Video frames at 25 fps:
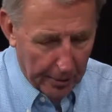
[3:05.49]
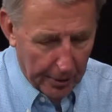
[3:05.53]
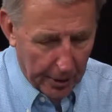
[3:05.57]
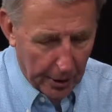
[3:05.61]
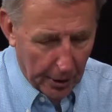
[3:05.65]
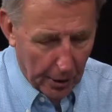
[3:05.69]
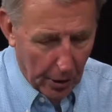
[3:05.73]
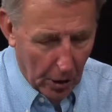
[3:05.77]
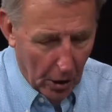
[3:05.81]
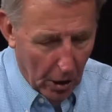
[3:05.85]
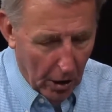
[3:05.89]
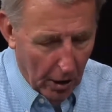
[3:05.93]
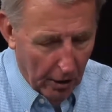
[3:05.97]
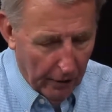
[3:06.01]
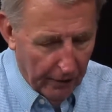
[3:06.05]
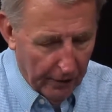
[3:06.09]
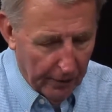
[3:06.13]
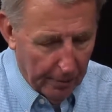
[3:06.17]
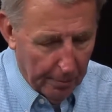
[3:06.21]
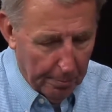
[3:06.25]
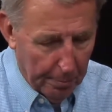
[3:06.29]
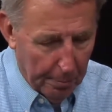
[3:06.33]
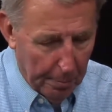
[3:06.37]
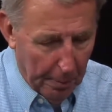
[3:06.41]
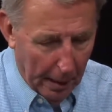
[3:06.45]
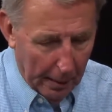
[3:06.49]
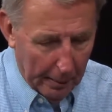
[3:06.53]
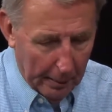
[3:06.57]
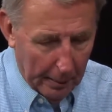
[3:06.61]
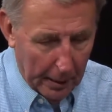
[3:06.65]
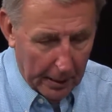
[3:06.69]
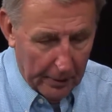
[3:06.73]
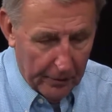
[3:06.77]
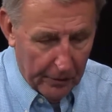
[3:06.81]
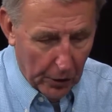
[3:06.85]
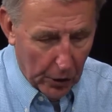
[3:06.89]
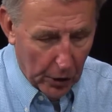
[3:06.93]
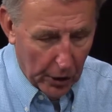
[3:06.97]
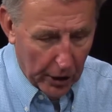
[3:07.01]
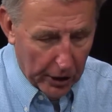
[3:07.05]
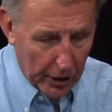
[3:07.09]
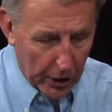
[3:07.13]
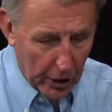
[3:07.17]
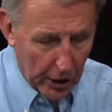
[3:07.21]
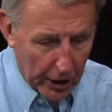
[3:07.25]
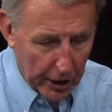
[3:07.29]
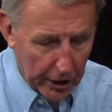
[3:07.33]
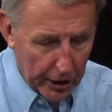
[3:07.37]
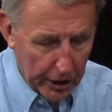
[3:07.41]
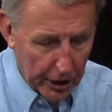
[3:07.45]
They're all probably very
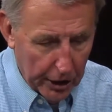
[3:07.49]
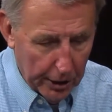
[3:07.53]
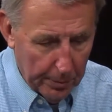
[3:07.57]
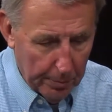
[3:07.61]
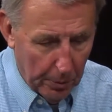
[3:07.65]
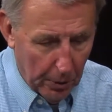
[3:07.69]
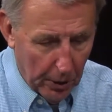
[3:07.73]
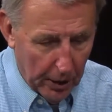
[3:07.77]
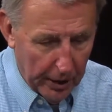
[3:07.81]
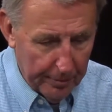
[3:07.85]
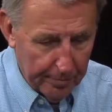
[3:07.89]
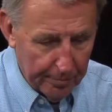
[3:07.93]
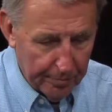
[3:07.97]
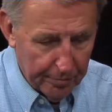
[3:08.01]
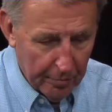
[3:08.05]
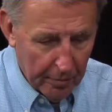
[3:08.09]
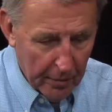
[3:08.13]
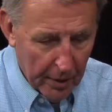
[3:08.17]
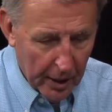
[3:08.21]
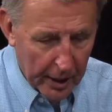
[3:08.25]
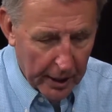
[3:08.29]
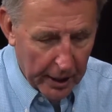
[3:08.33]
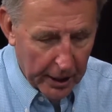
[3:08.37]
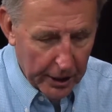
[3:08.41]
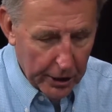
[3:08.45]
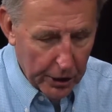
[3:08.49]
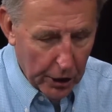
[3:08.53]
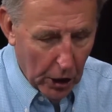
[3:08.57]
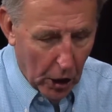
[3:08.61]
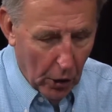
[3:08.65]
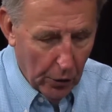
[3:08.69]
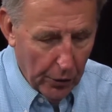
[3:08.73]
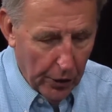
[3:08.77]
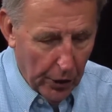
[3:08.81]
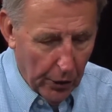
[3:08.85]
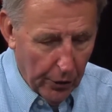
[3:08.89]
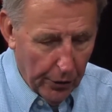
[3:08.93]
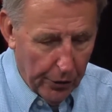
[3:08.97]
good at this point. So there are